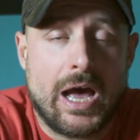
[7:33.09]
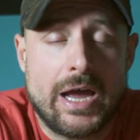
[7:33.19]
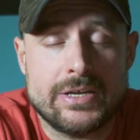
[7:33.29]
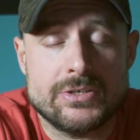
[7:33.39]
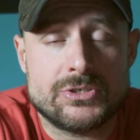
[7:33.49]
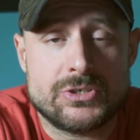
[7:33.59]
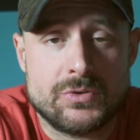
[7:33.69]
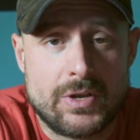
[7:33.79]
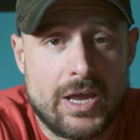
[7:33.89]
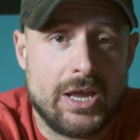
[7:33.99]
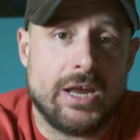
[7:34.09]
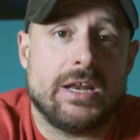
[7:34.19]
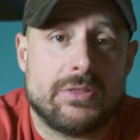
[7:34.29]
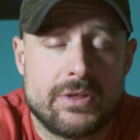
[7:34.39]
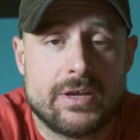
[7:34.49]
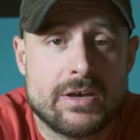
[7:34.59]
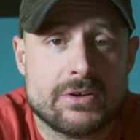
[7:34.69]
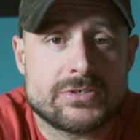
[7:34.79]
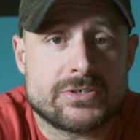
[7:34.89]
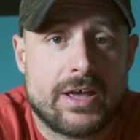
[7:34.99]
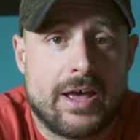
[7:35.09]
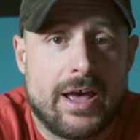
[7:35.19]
I didn't shoot anything else